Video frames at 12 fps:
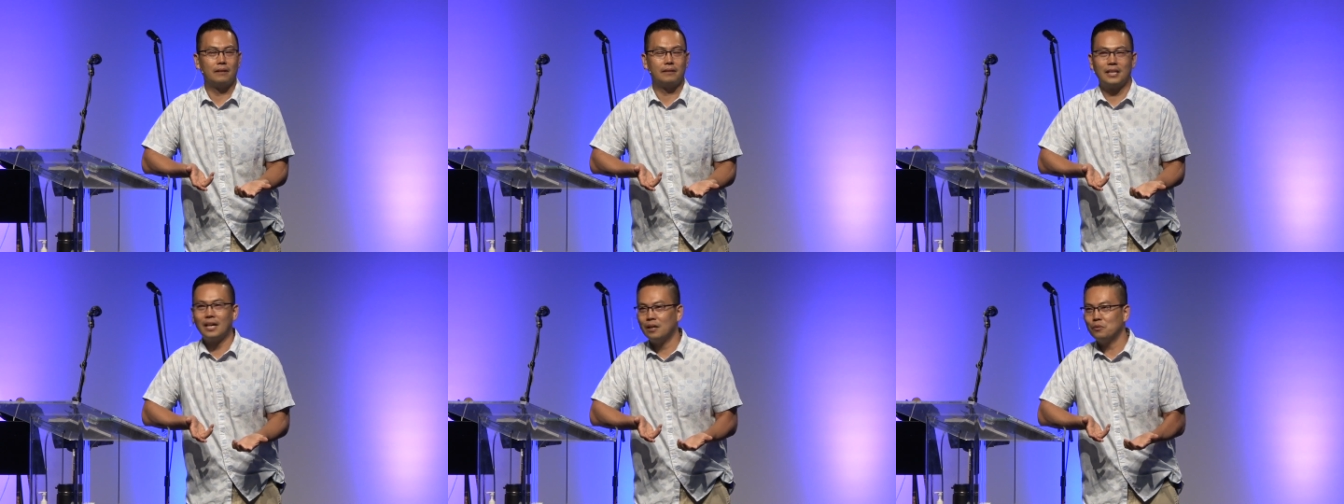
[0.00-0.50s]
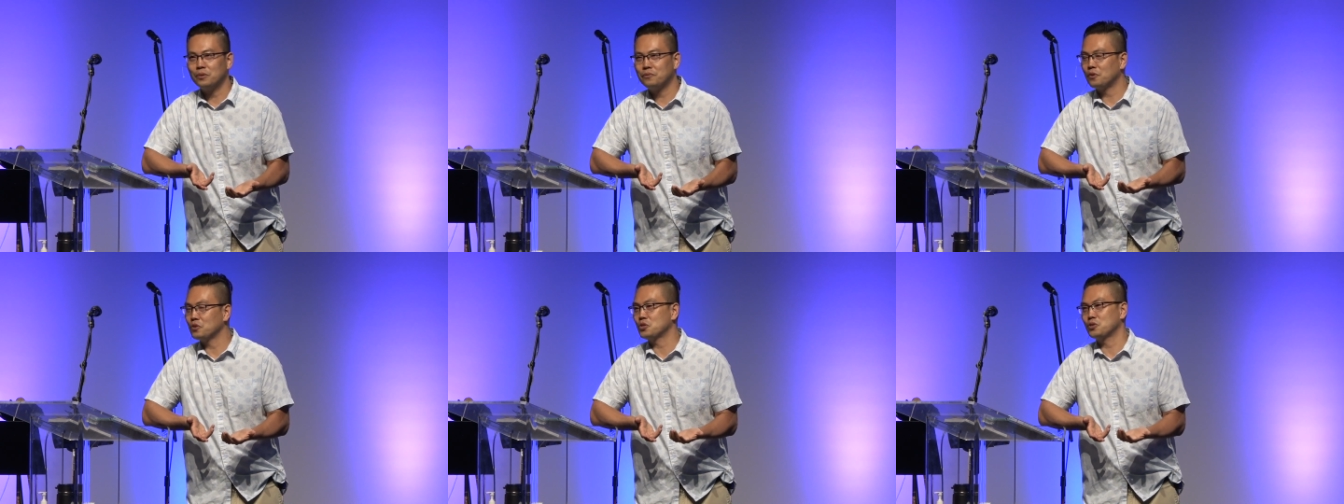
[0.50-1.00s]
Now with
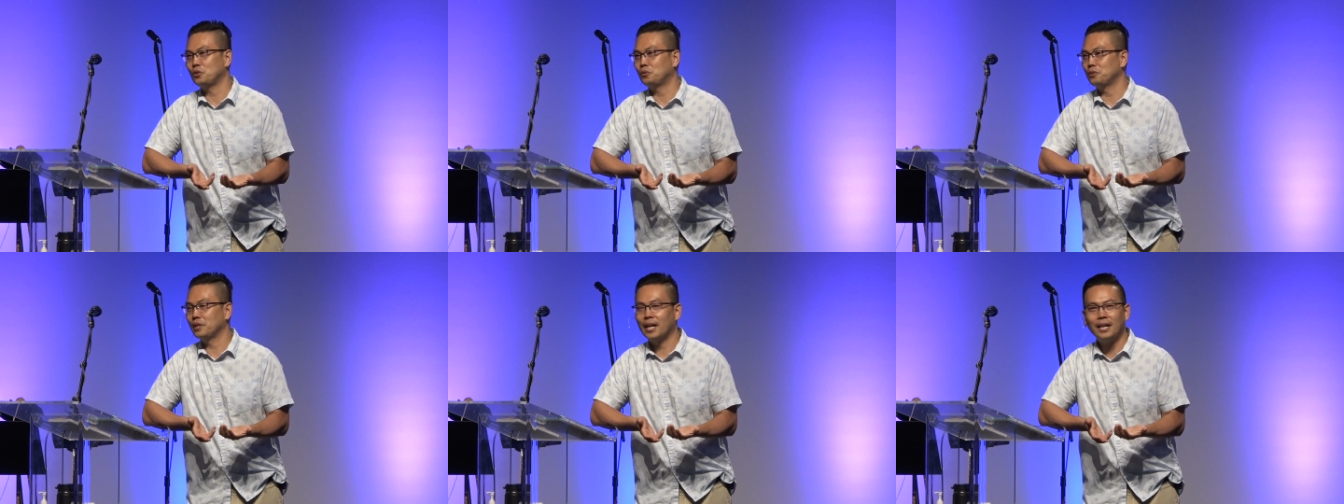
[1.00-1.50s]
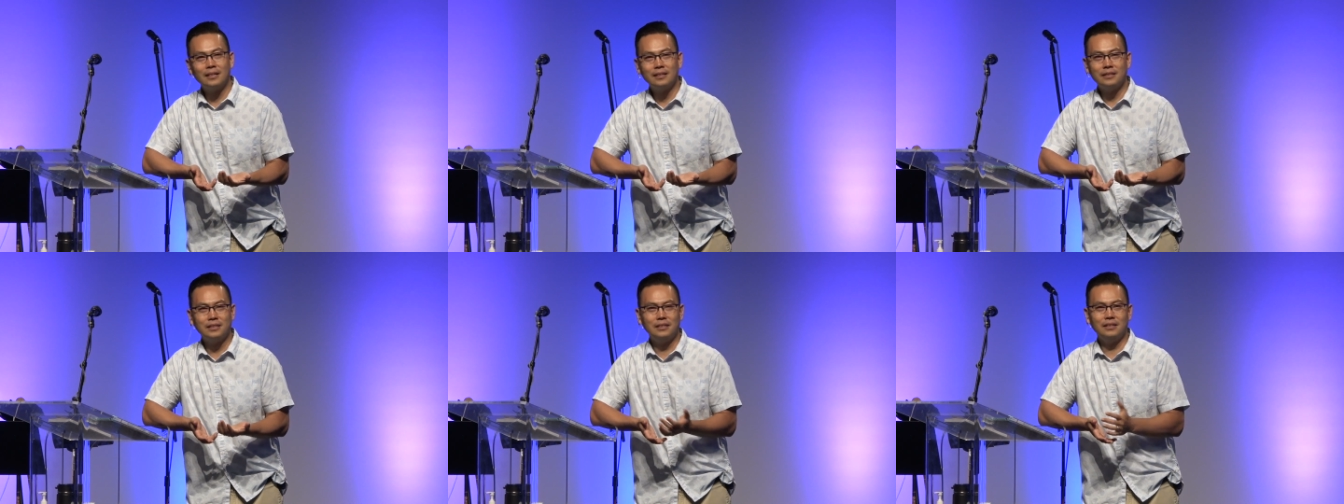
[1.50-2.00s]
virtual
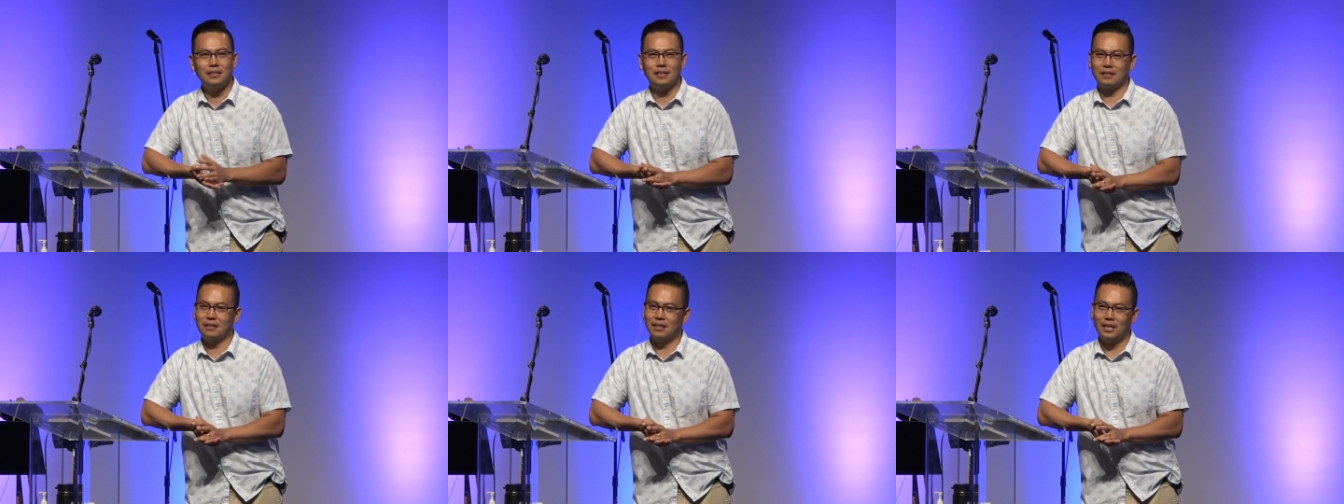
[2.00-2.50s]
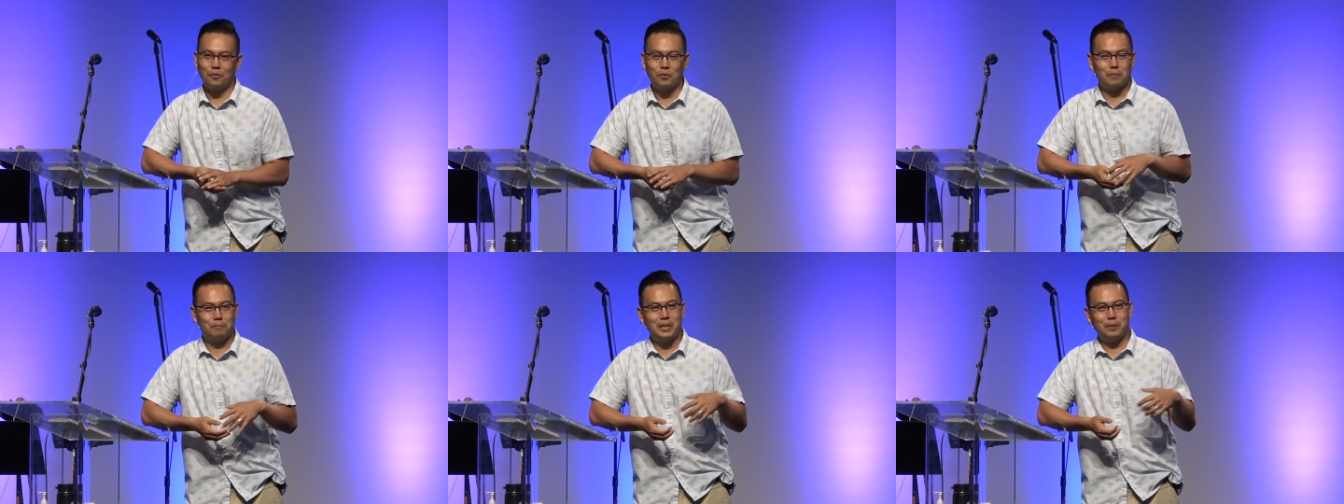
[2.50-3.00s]
reality and like
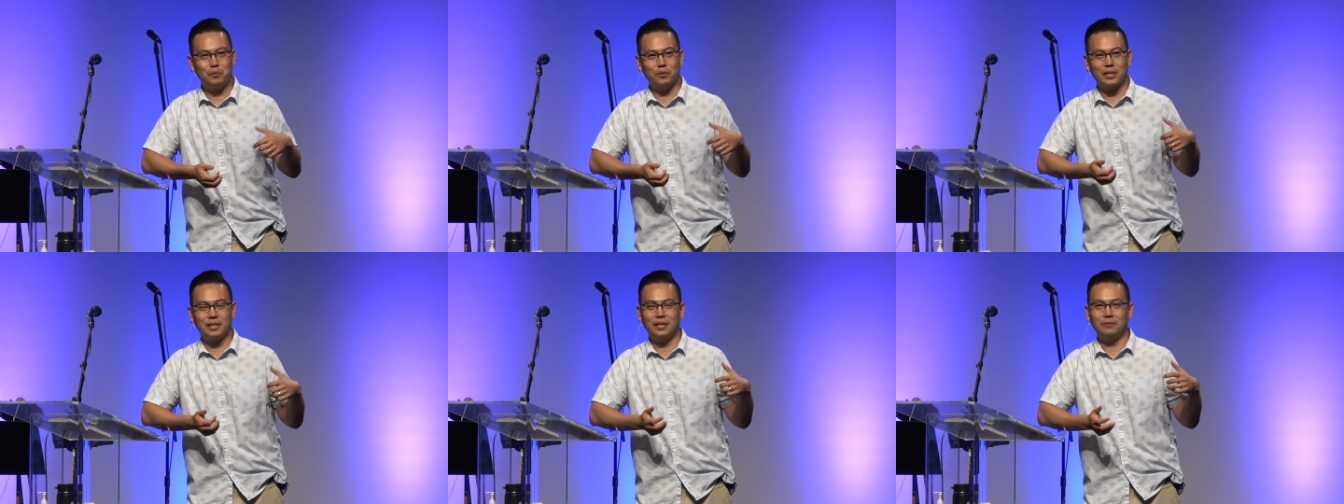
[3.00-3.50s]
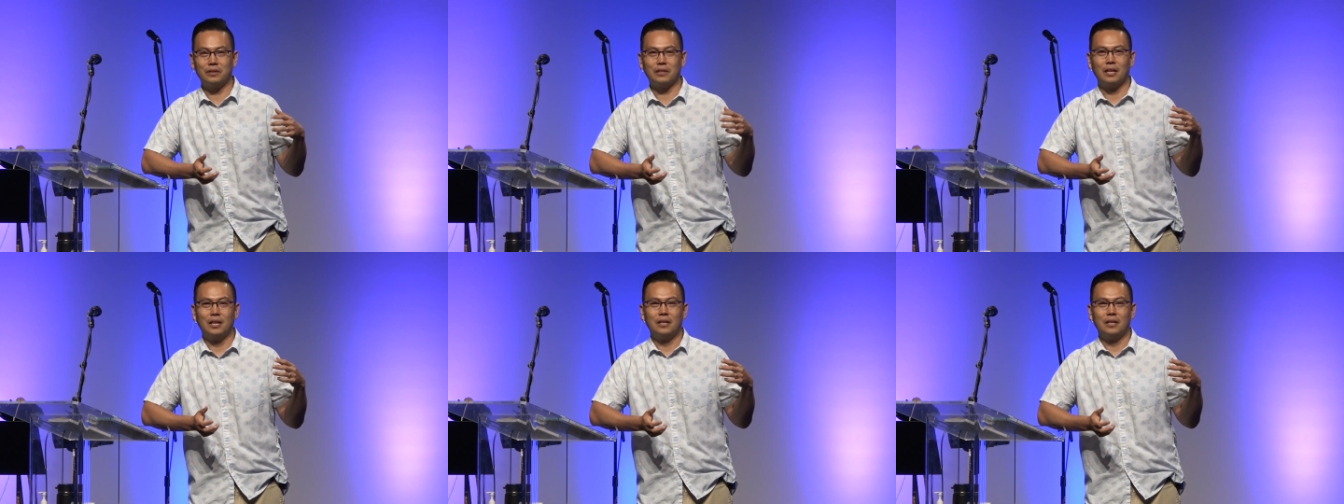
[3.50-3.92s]
where people can even